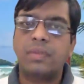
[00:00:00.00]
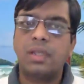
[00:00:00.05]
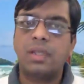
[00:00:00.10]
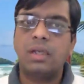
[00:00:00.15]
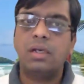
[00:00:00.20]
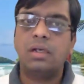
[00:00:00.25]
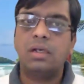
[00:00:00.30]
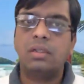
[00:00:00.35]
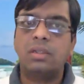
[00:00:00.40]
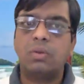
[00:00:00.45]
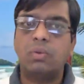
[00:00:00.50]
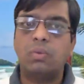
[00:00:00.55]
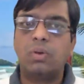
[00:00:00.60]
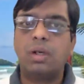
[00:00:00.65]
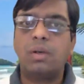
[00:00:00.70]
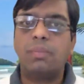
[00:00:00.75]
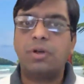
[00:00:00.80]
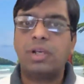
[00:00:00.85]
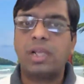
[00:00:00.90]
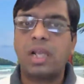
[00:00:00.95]
The
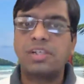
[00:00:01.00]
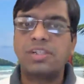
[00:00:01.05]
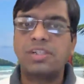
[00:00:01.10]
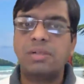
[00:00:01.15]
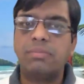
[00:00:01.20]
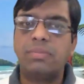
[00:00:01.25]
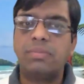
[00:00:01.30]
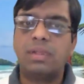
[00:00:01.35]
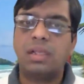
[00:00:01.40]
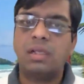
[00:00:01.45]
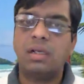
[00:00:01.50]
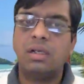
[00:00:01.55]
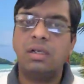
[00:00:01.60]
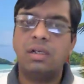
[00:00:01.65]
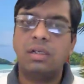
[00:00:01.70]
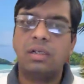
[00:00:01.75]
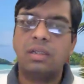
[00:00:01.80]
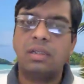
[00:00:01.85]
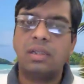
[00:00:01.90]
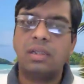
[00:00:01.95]
oral potassium
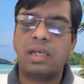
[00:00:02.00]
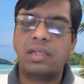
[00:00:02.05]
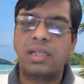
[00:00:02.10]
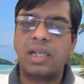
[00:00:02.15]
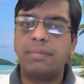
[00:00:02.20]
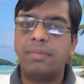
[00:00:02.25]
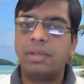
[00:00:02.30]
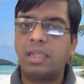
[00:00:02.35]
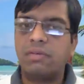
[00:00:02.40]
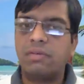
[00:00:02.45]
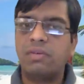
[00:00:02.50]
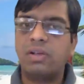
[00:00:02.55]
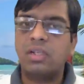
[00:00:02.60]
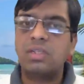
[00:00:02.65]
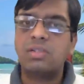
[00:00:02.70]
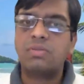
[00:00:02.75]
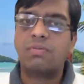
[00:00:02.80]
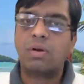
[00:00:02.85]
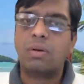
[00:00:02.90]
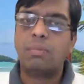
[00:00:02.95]
that can be given
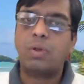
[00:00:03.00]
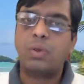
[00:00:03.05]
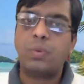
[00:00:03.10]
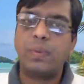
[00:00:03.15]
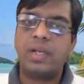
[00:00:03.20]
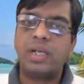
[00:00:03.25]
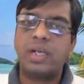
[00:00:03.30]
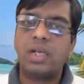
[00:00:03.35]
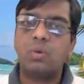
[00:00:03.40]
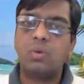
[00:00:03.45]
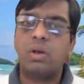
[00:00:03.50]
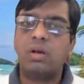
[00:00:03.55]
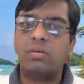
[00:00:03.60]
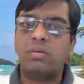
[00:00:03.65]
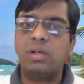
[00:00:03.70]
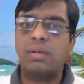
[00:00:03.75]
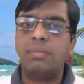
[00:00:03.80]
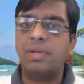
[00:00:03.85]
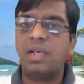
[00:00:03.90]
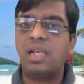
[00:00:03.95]
is from 20 to
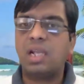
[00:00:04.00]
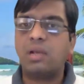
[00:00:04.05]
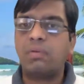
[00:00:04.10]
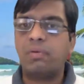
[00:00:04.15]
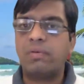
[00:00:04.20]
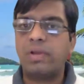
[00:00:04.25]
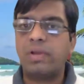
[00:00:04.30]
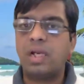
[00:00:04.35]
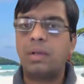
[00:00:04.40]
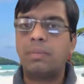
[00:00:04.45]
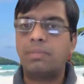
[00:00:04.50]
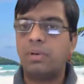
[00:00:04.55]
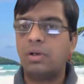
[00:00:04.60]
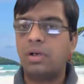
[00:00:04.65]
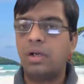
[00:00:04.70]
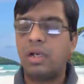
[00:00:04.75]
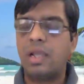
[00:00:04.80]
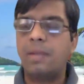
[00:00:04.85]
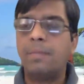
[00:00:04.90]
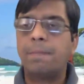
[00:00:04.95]
100 milliequivalent per
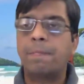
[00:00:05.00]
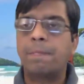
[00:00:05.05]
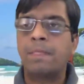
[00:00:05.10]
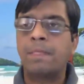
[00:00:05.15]
day.